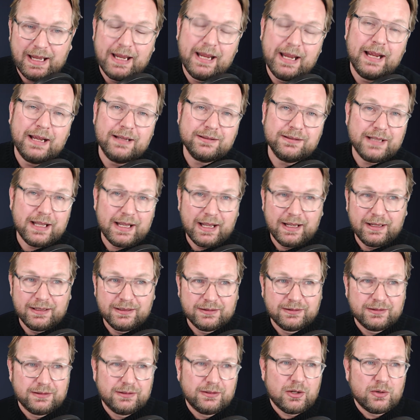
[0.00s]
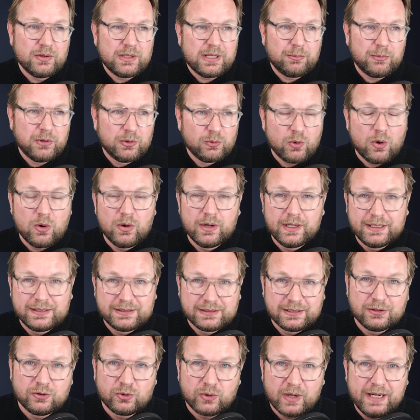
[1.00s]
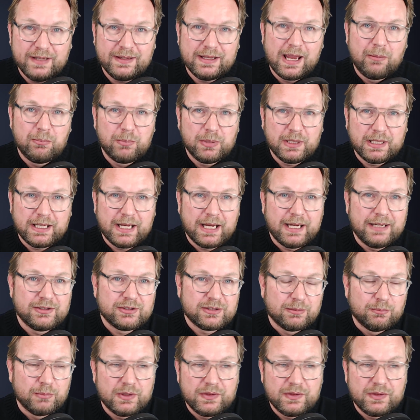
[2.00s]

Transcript: And don't get me wrong, it's a great application,